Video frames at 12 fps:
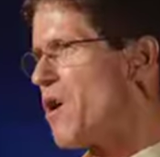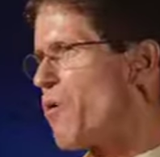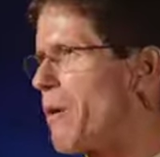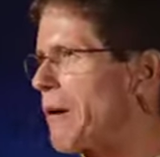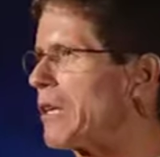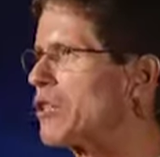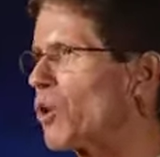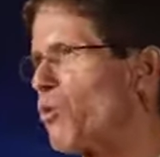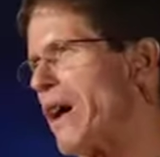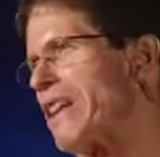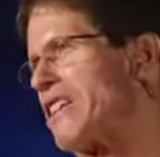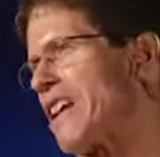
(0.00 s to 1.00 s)
Well, we looked at
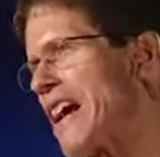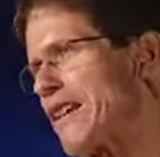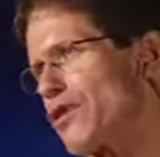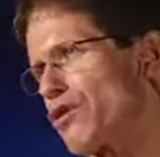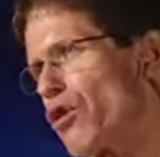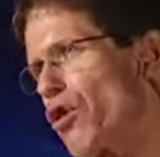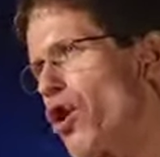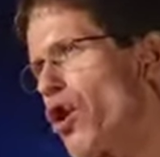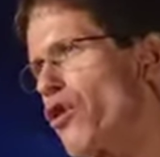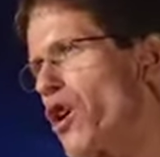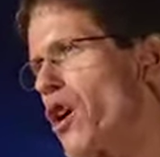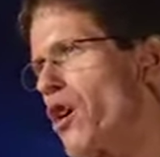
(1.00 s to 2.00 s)
one test, the,
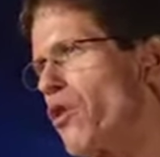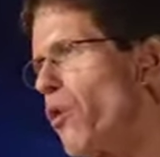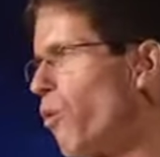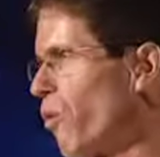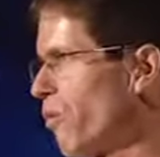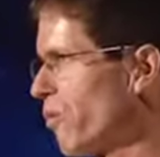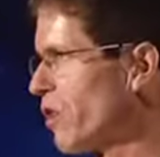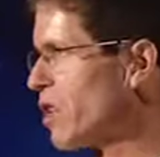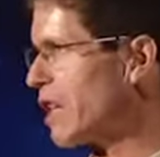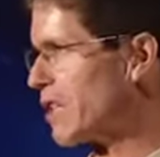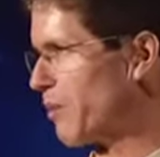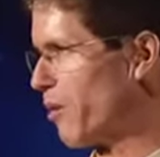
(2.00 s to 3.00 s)
the, the, the
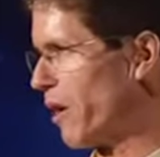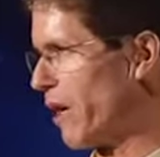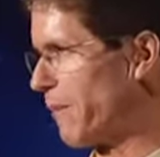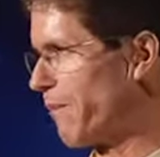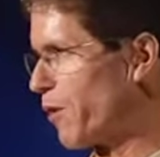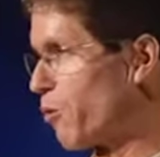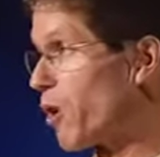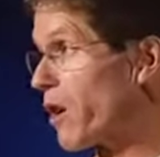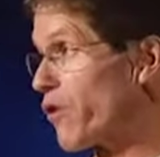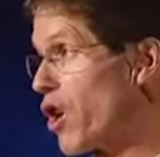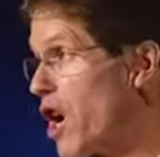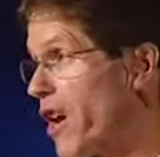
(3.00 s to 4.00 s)
testimony, the Word
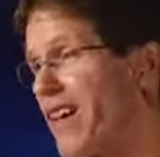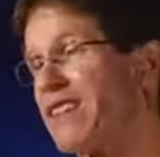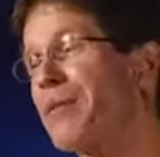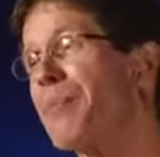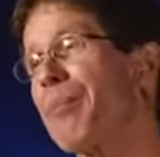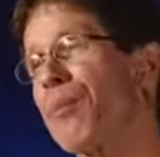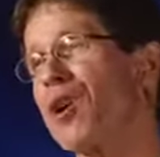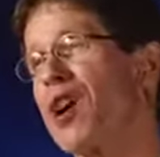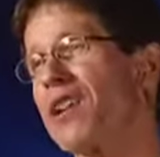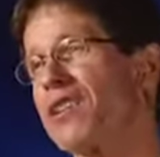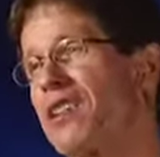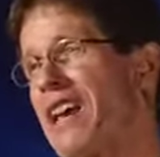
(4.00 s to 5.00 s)
of God. That's a
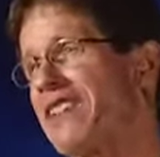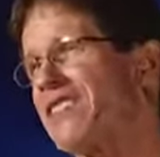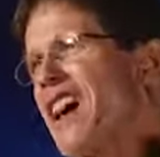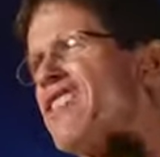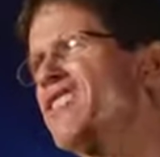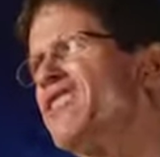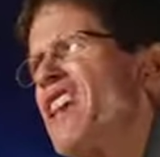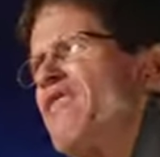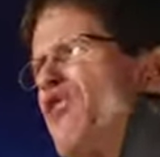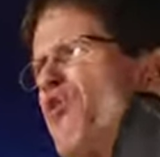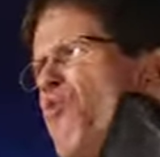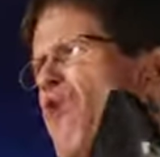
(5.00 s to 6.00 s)
broad test. I just give
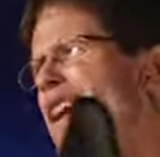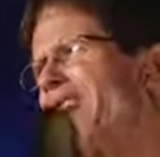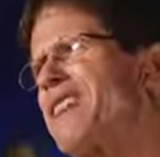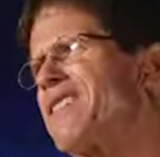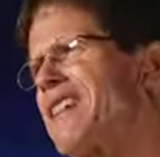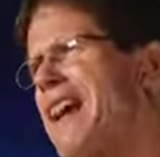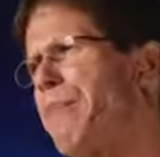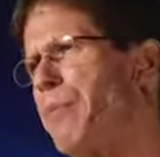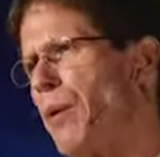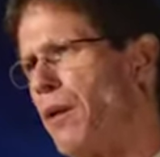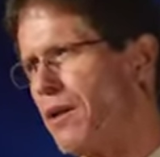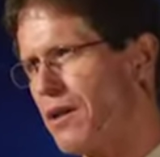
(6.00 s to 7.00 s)
you one
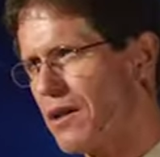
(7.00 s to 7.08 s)
example.